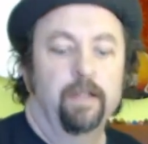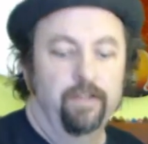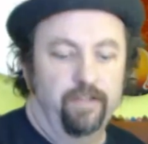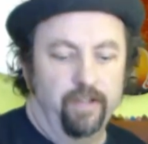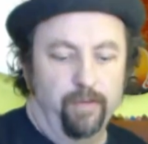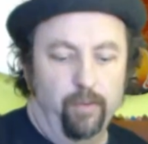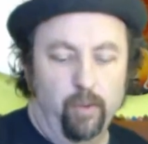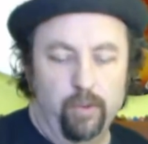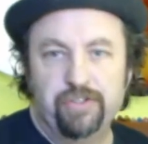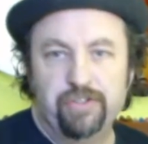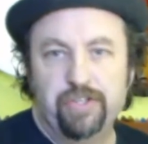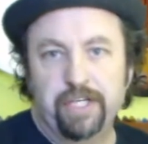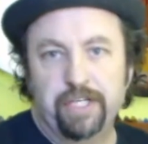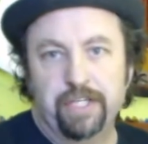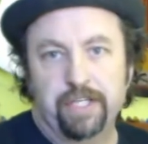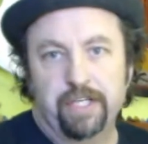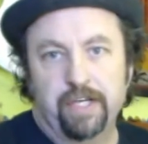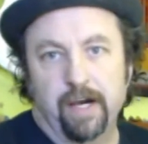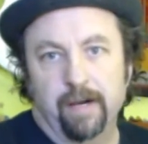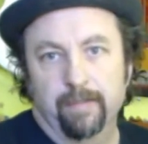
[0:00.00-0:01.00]
Tell me what you think
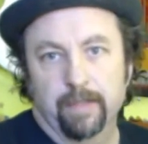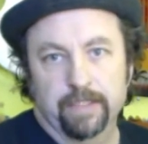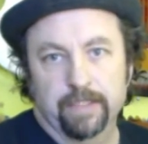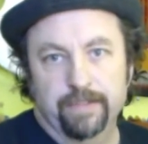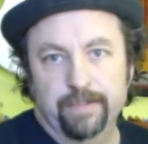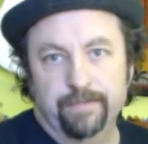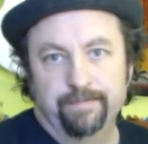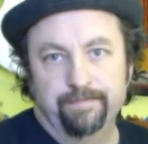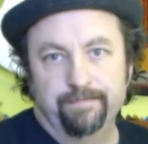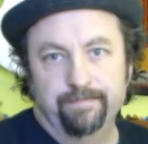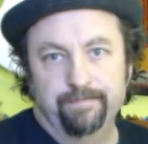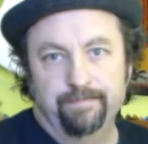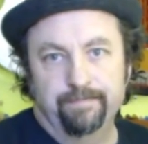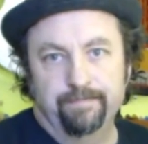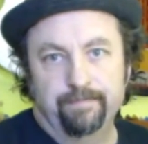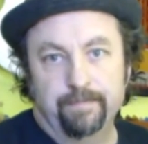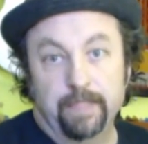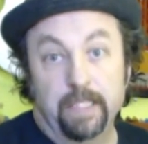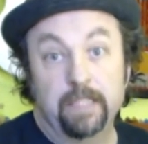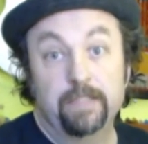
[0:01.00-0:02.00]
in the comments.
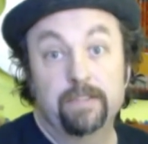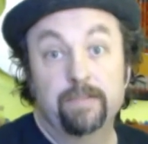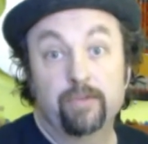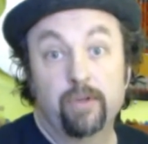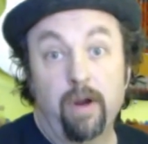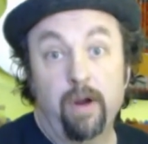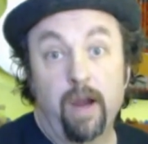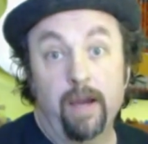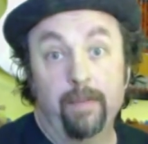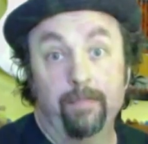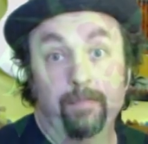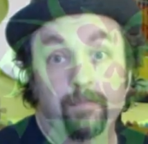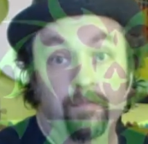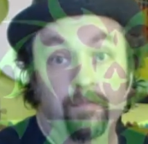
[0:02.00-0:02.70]
And subscribe.